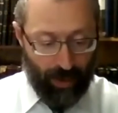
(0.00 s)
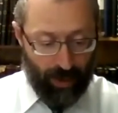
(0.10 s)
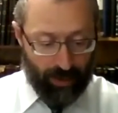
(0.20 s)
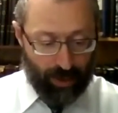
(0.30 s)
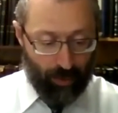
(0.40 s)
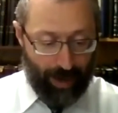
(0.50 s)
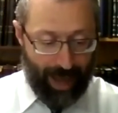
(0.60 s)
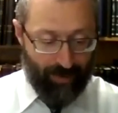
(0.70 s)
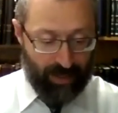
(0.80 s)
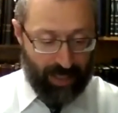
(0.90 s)
So we
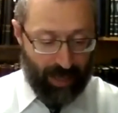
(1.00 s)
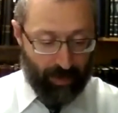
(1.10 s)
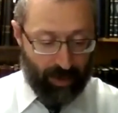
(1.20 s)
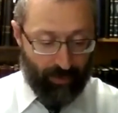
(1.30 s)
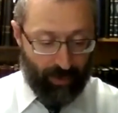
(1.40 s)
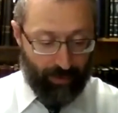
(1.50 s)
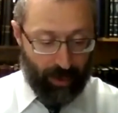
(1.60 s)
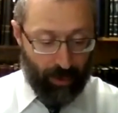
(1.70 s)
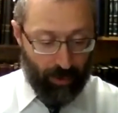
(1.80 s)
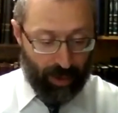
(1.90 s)
have a statement of Rav
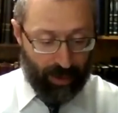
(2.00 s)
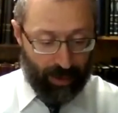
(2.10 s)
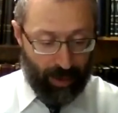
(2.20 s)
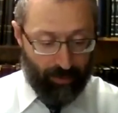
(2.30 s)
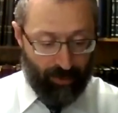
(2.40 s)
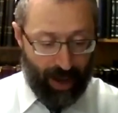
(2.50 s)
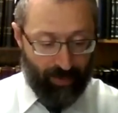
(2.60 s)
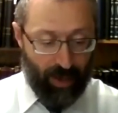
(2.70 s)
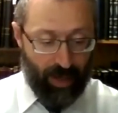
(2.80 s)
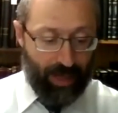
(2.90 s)
Yehuda in the name of Rav
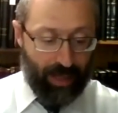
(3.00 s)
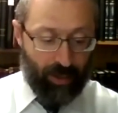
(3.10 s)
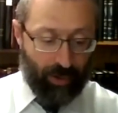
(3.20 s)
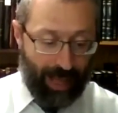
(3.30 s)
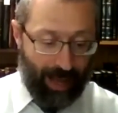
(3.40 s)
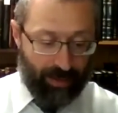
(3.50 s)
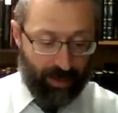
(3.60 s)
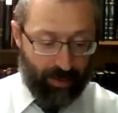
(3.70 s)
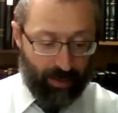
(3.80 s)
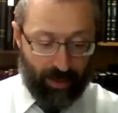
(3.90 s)
that you're allowed
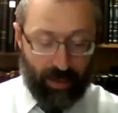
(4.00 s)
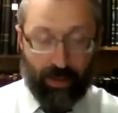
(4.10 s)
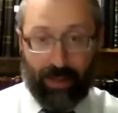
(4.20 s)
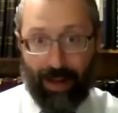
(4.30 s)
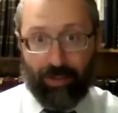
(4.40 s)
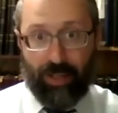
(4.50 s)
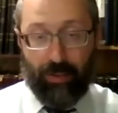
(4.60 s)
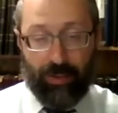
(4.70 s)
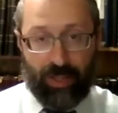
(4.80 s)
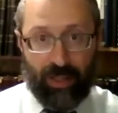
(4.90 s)
to
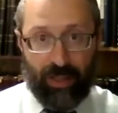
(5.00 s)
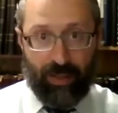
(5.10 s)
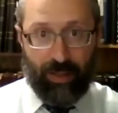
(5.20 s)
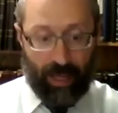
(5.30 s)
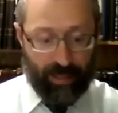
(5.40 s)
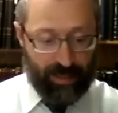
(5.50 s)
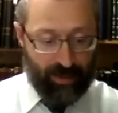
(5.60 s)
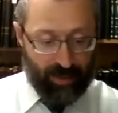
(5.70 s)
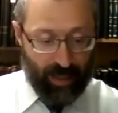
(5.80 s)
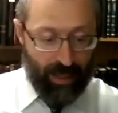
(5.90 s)
use the
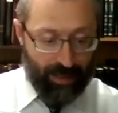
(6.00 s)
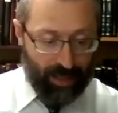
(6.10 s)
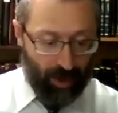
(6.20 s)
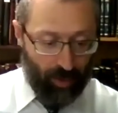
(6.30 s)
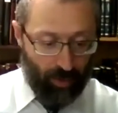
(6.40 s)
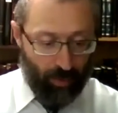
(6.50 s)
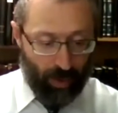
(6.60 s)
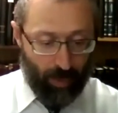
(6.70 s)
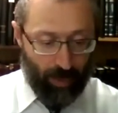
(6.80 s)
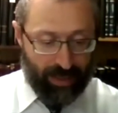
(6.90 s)
chaziz. So
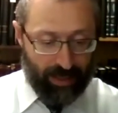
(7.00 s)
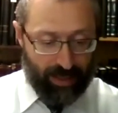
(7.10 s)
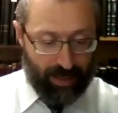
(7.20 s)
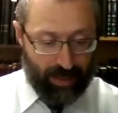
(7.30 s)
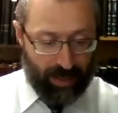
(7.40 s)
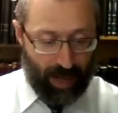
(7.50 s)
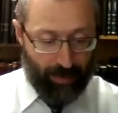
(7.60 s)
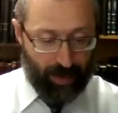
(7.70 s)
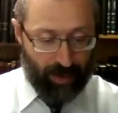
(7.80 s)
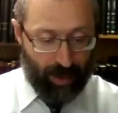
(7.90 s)
what's this
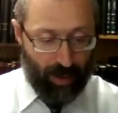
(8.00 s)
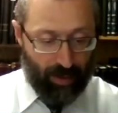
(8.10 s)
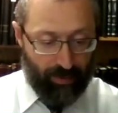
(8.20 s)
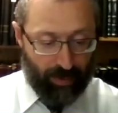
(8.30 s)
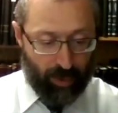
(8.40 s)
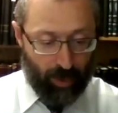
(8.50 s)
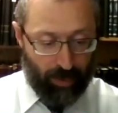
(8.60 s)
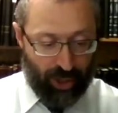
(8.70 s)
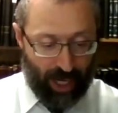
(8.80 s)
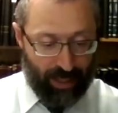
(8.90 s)
statement of Rav Shmuel
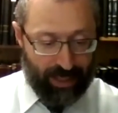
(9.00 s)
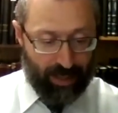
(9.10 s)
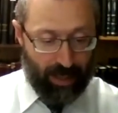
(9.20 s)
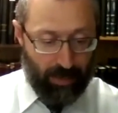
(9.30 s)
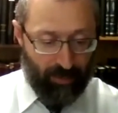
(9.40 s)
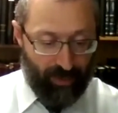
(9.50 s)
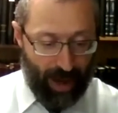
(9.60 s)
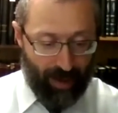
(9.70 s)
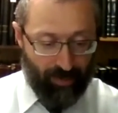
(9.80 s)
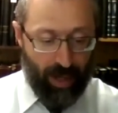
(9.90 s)
Bashelas in the name of
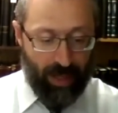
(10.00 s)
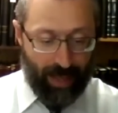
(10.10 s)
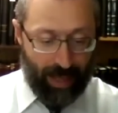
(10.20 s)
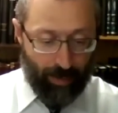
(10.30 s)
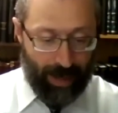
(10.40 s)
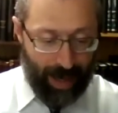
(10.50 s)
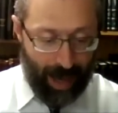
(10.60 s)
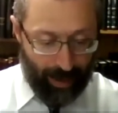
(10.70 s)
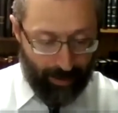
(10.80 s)
Rav that you may not?